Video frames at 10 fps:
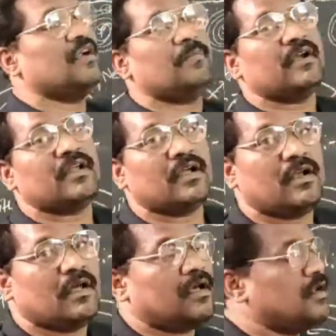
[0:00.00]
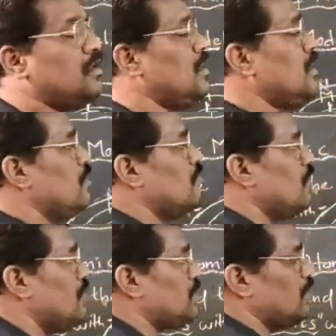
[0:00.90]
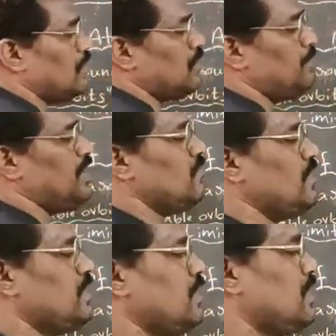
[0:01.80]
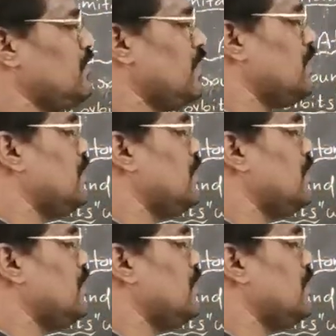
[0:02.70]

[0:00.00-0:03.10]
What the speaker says: that particular orbit. We can give it